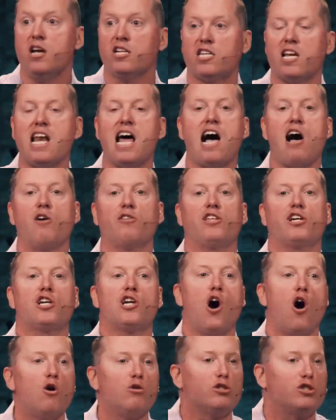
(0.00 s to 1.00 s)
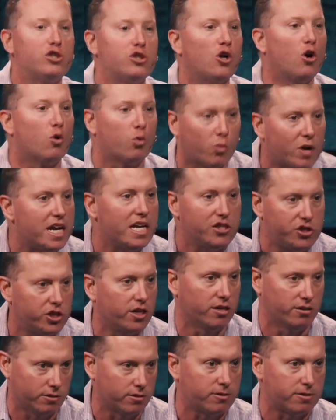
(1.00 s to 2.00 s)
to now the coastal
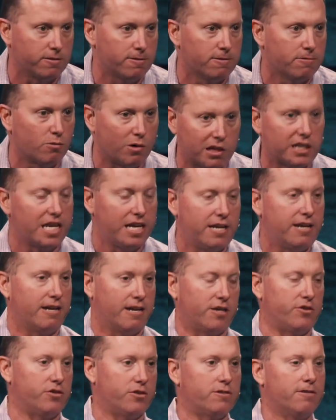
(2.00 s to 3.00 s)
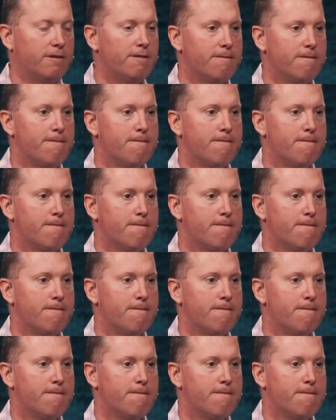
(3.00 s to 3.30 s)
regions where Lydda is.